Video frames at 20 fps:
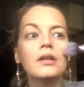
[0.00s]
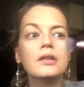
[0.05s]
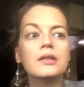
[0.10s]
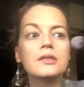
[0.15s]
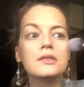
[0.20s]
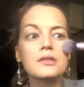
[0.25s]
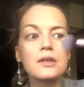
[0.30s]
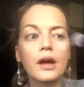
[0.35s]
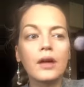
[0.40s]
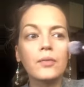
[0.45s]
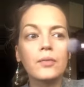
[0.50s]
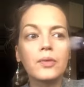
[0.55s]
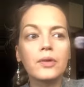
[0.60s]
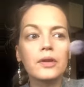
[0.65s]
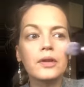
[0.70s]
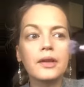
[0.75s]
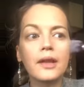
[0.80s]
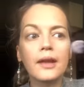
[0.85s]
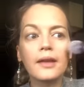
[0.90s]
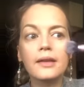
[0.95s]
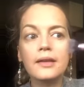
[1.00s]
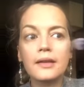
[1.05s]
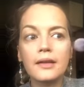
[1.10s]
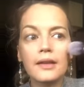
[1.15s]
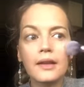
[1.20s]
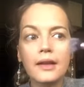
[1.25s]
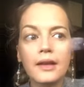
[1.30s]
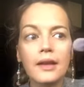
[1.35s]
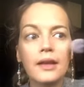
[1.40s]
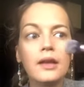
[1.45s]
so I'll put that
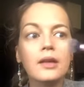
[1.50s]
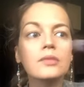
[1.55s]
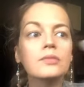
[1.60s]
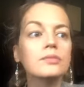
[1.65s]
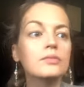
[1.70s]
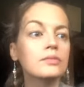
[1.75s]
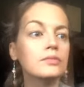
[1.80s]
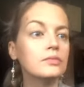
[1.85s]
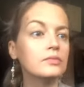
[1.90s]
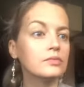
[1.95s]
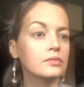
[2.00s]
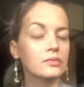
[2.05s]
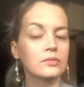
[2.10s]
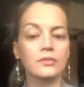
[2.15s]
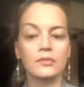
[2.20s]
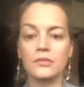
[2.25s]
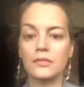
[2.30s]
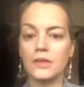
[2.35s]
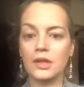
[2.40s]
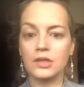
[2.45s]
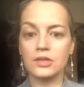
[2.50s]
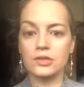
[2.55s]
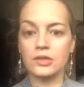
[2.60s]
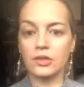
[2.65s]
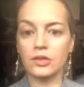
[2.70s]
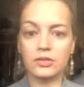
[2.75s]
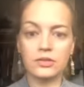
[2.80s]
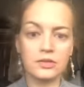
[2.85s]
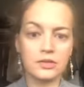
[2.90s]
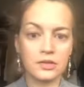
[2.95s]
there. So